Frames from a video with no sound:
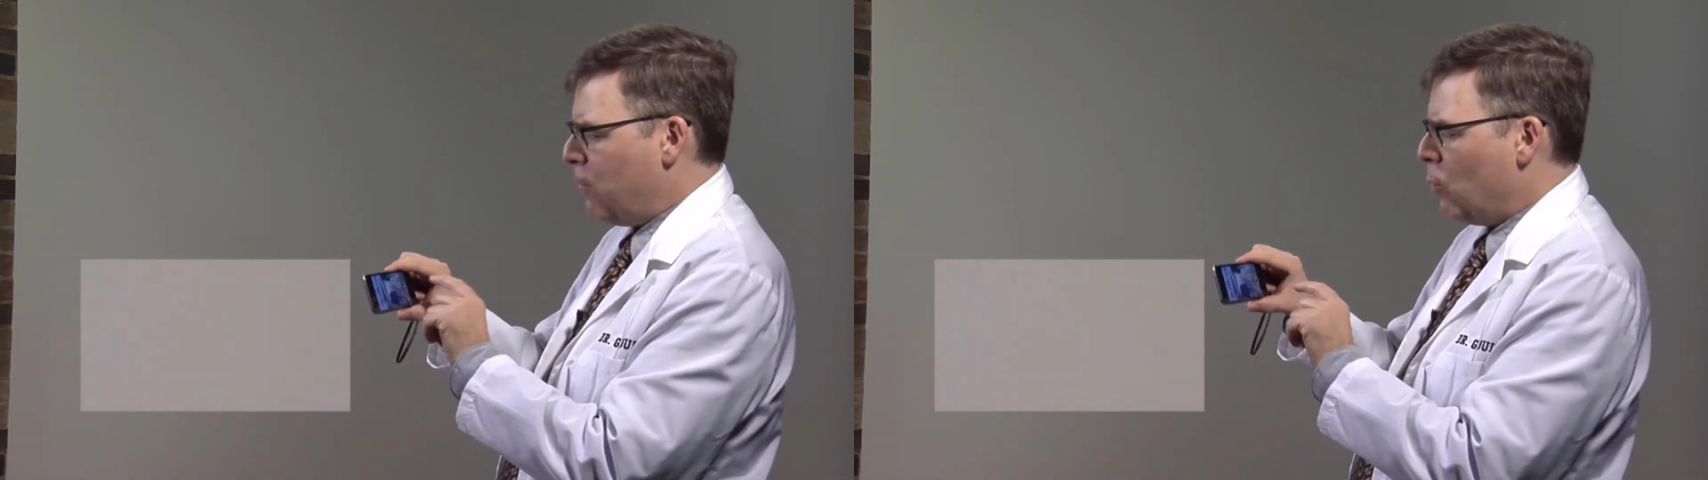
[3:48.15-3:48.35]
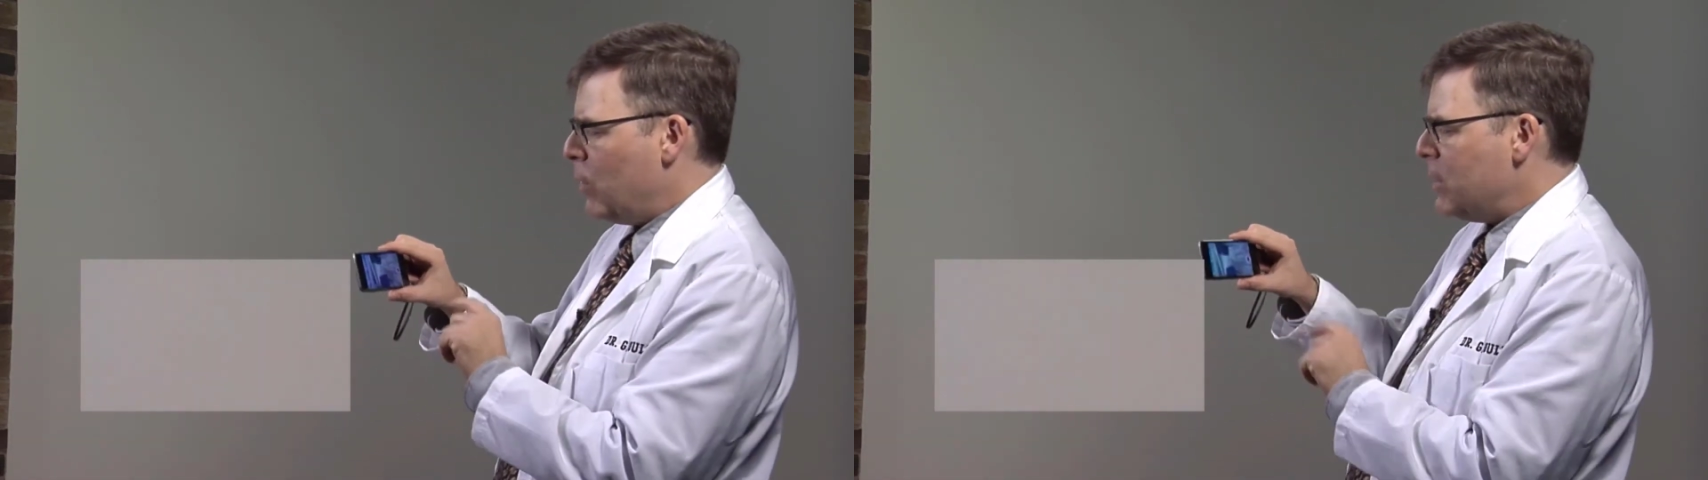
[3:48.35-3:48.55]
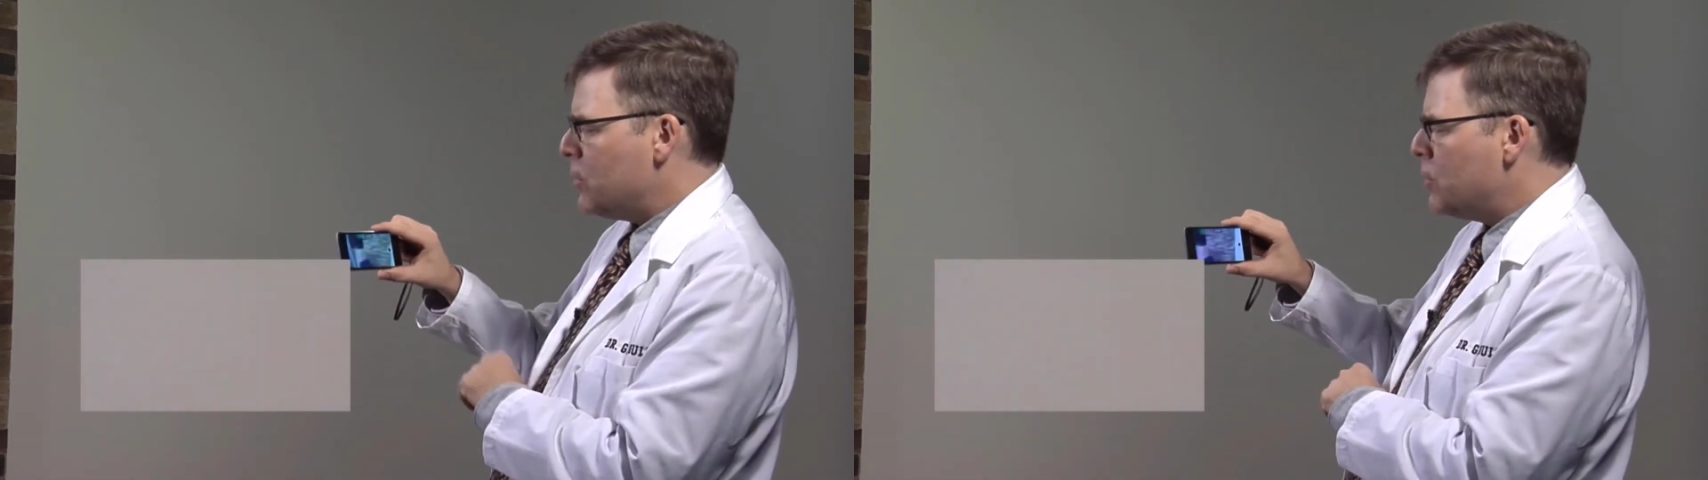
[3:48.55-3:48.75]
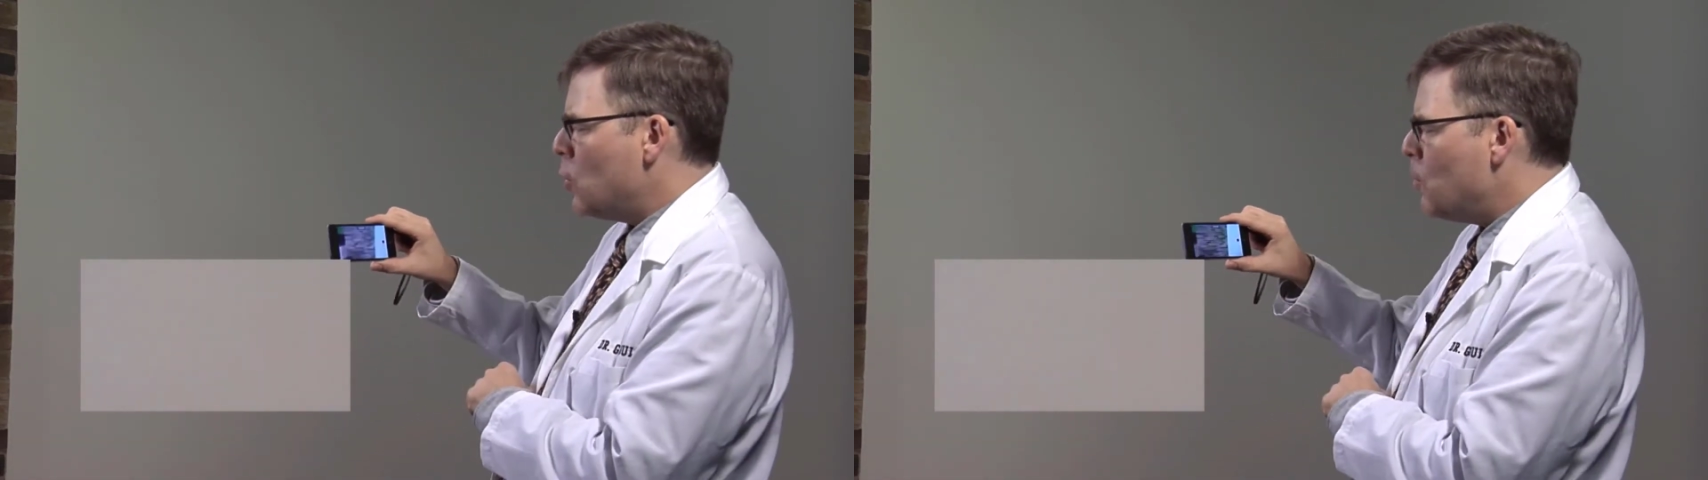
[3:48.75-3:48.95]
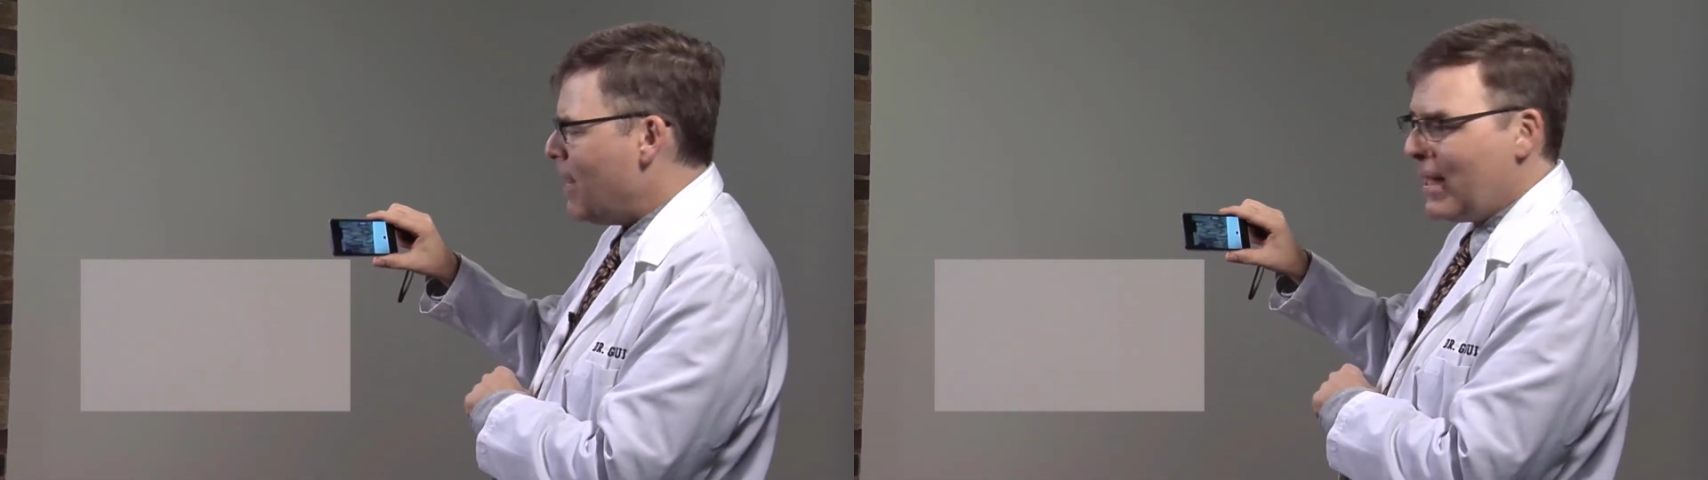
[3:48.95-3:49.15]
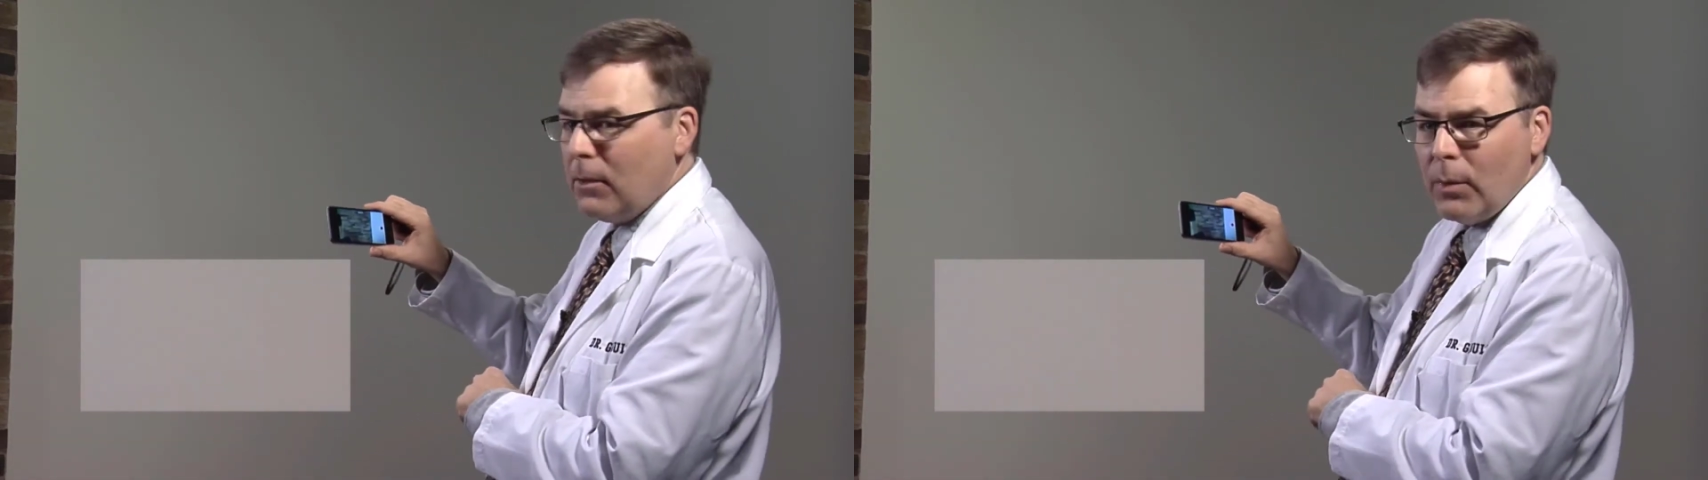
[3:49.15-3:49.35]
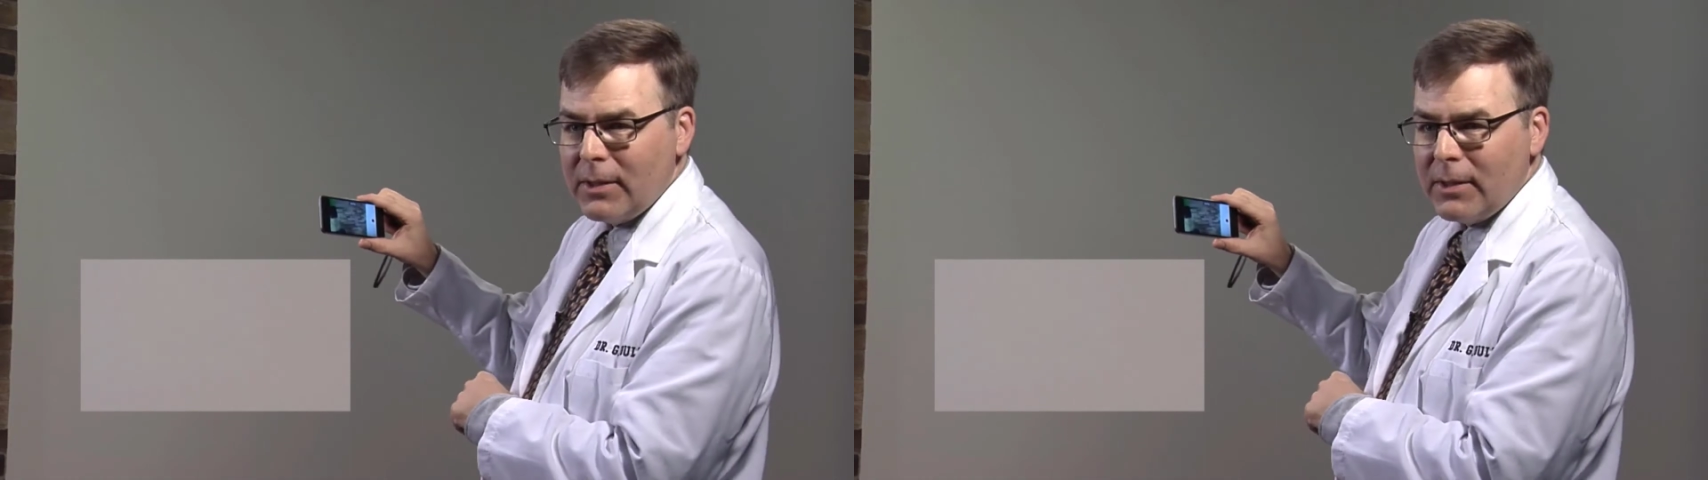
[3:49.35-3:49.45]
we zoom in with the